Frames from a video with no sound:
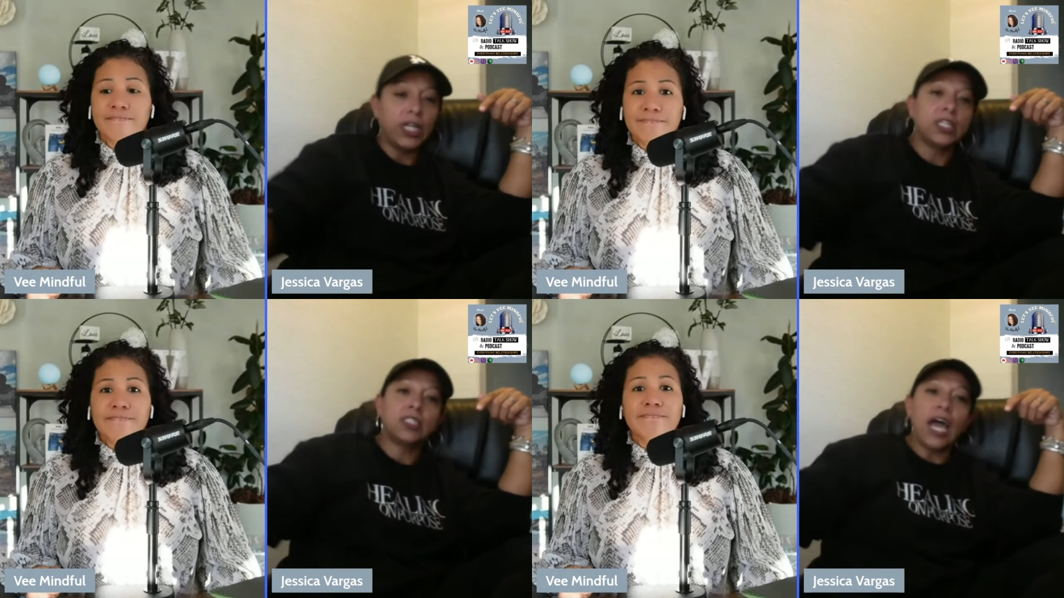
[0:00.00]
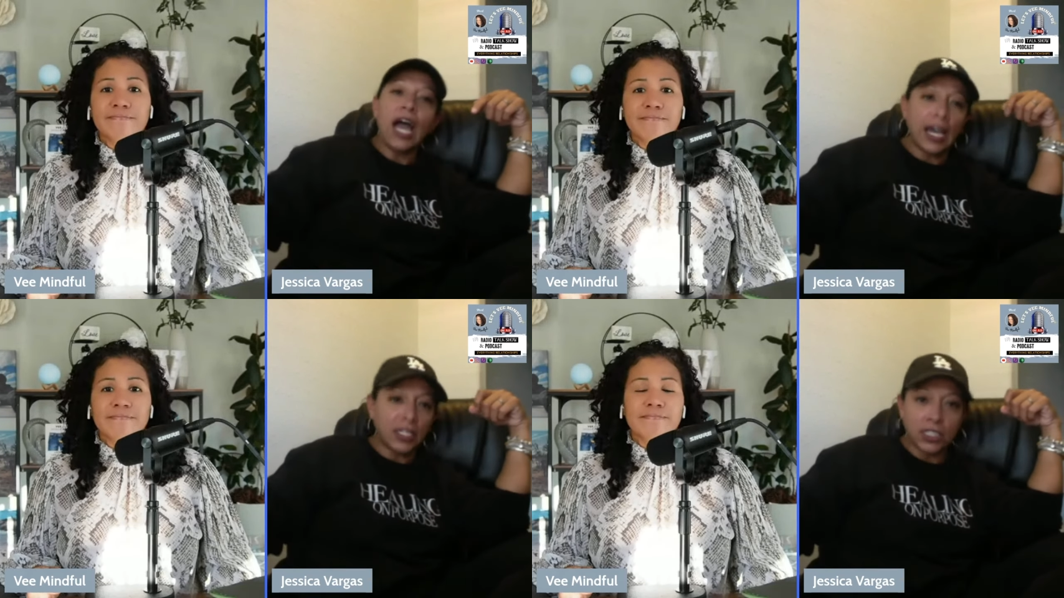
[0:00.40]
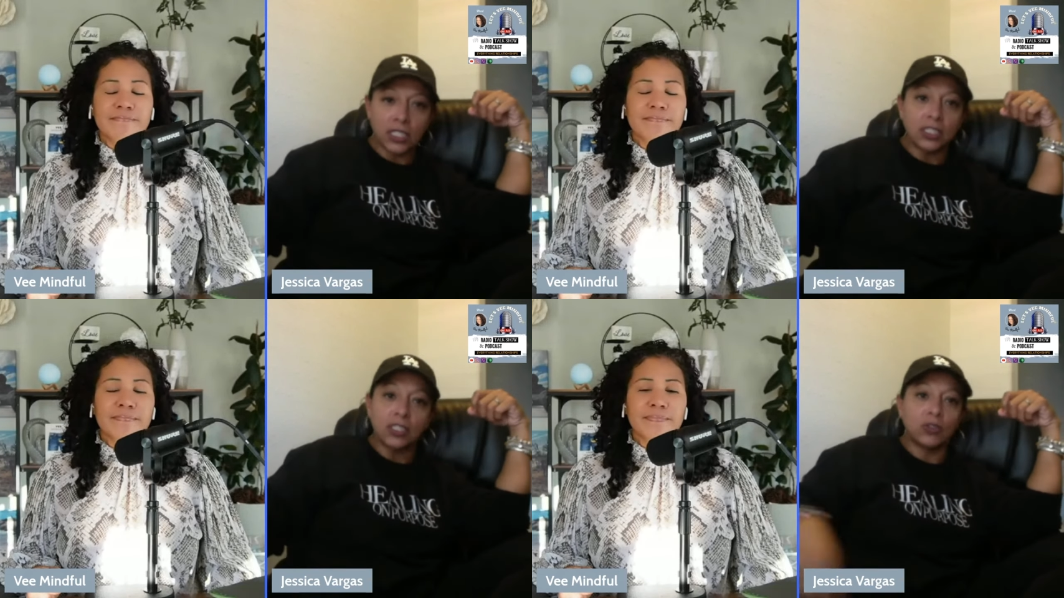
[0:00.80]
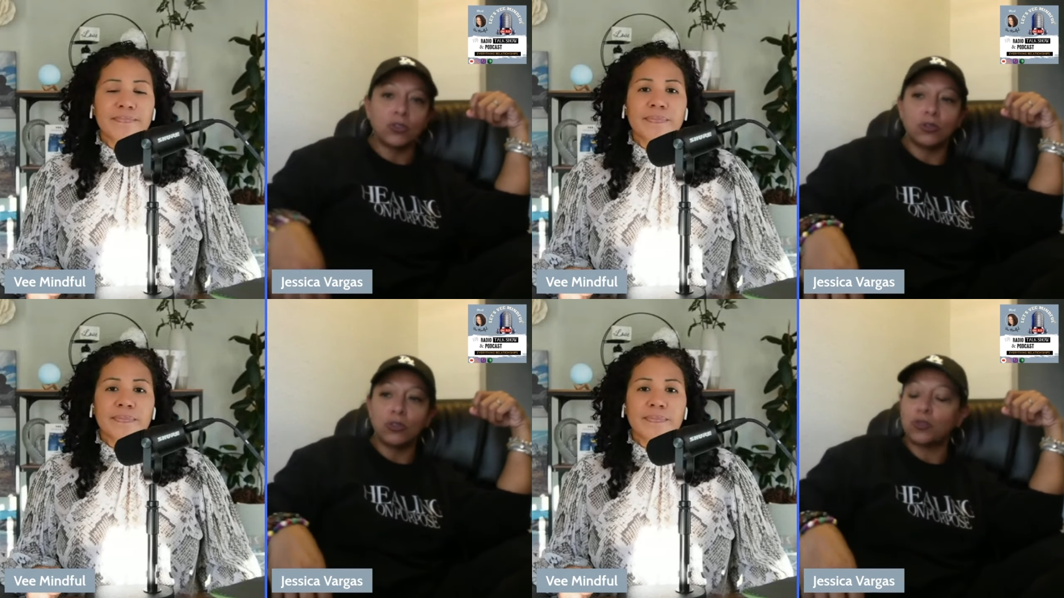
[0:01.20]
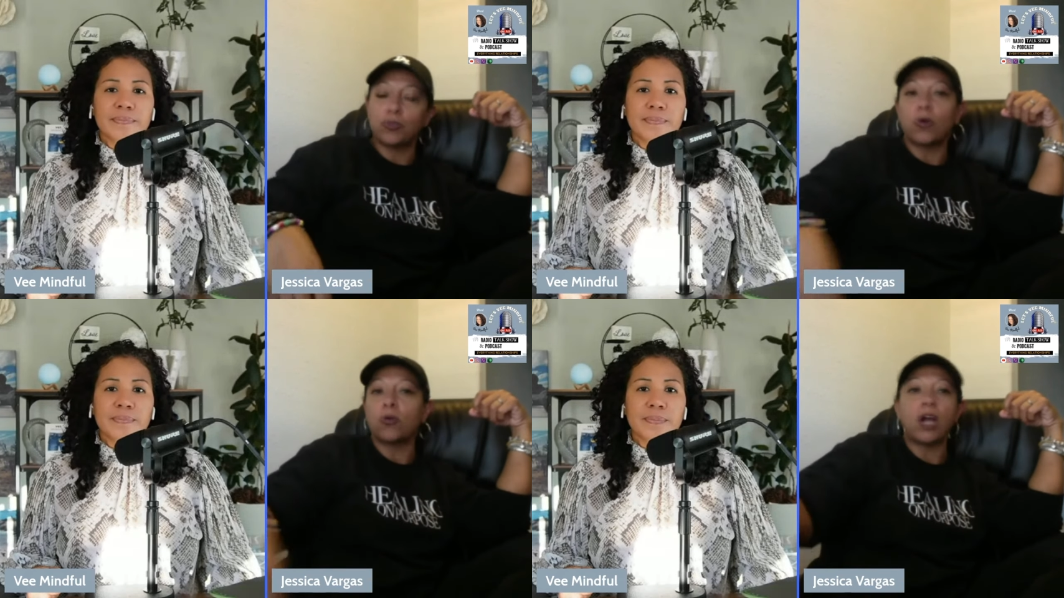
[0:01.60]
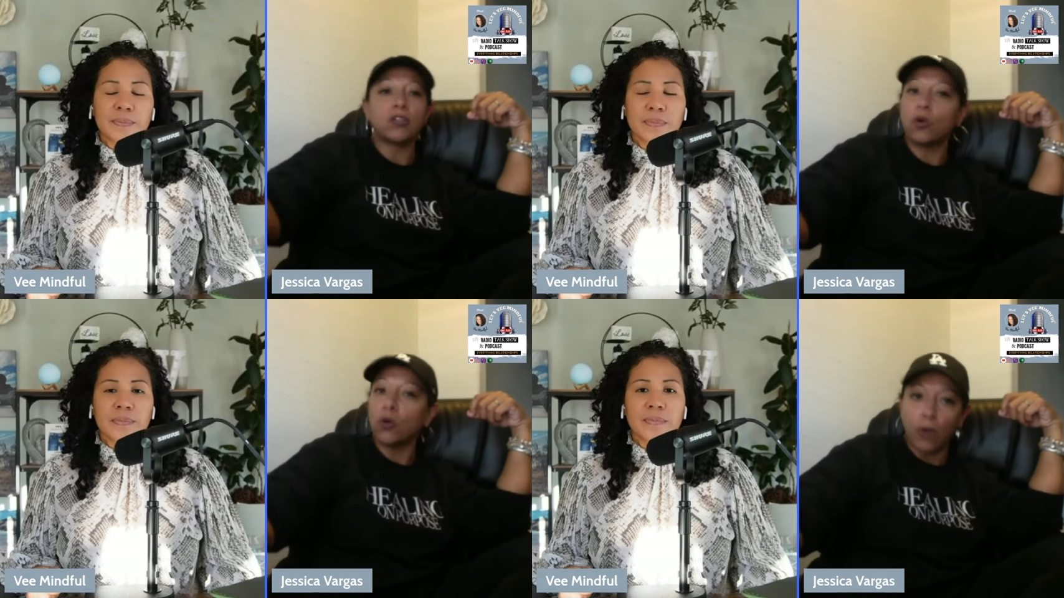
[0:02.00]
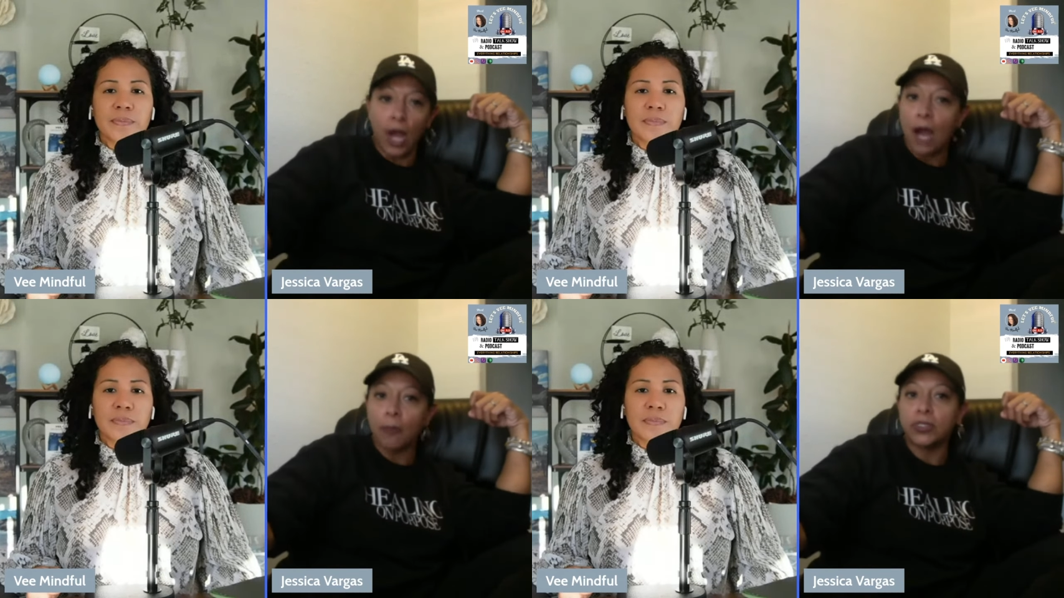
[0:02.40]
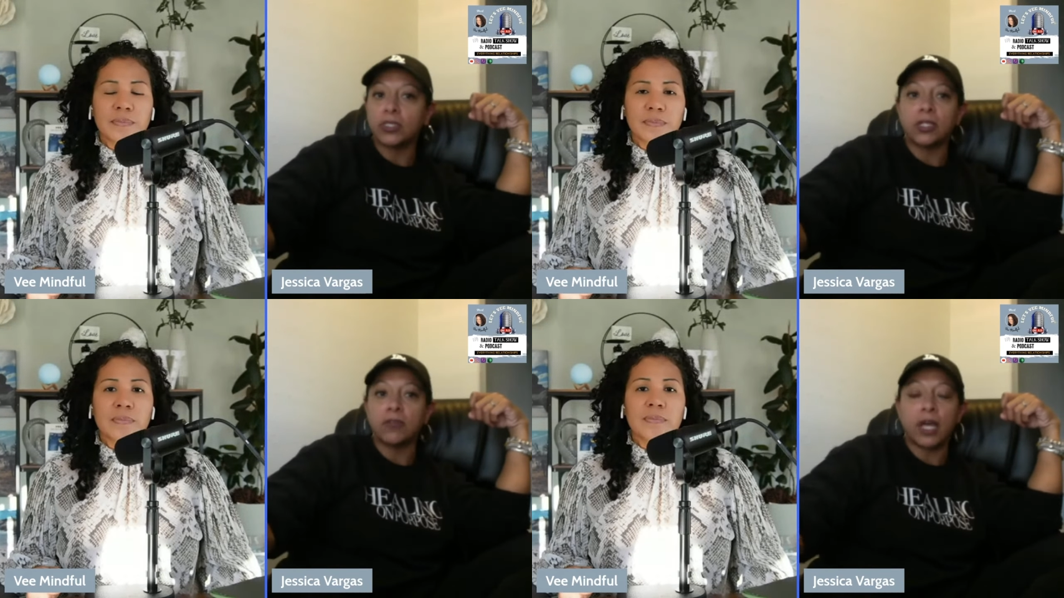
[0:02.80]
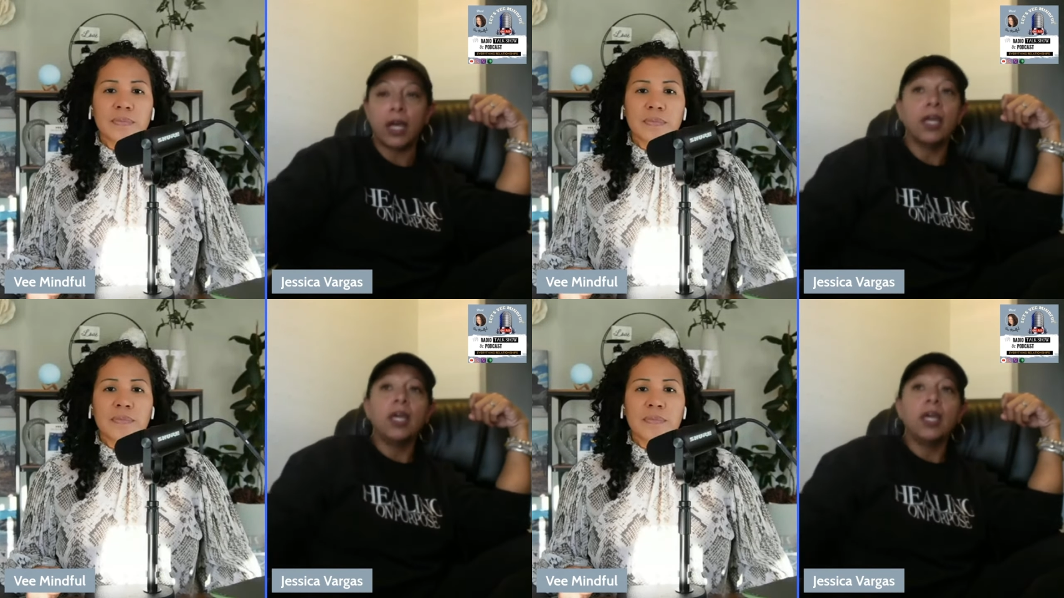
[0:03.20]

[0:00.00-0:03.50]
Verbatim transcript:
Speaker 1: his actions spoke total opposite of that